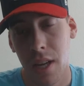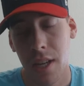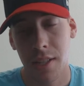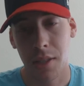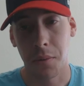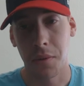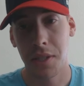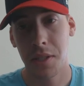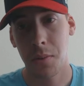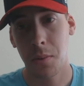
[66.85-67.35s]

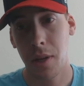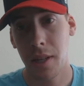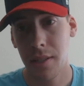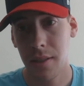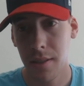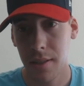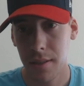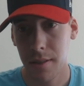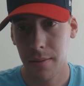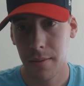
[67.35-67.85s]
So we
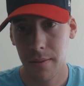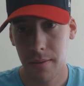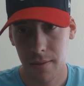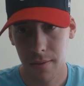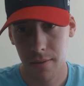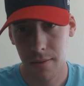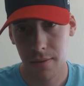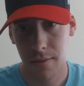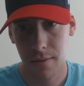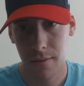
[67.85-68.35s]
switched
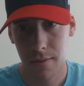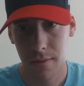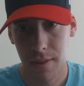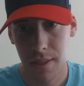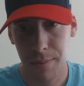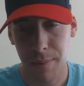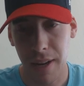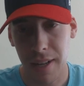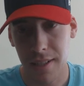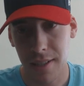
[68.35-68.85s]

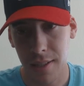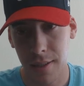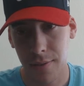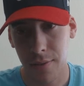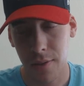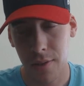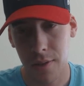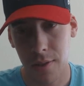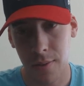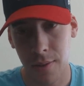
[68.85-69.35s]
spots in the
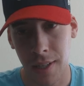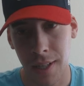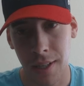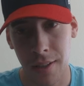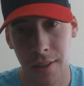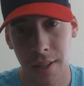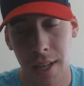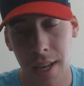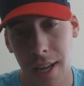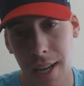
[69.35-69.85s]
first
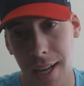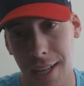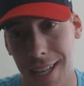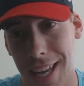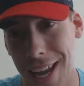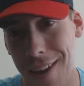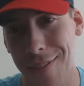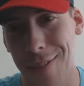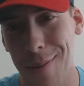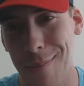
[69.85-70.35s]
round and
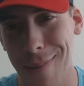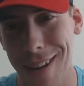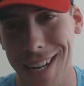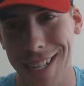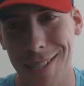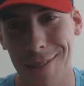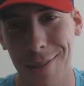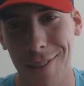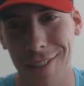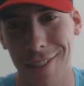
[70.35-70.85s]
gave them
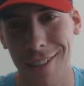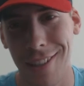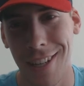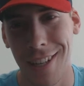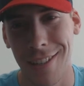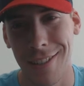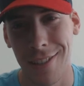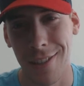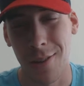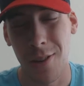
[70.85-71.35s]
Maxwell and
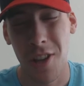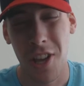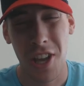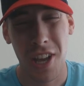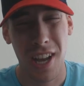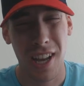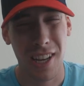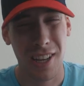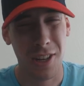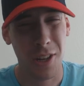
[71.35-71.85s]
Alonso.
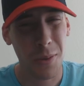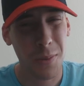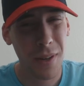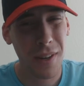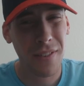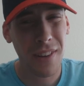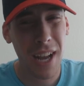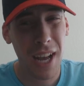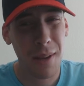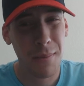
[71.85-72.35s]
Could we
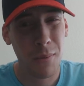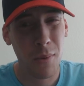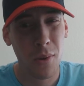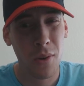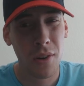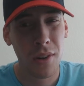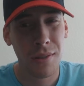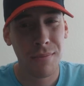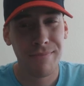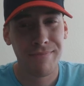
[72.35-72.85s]
have gotten
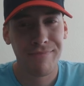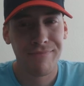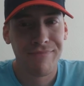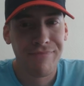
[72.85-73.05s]
more?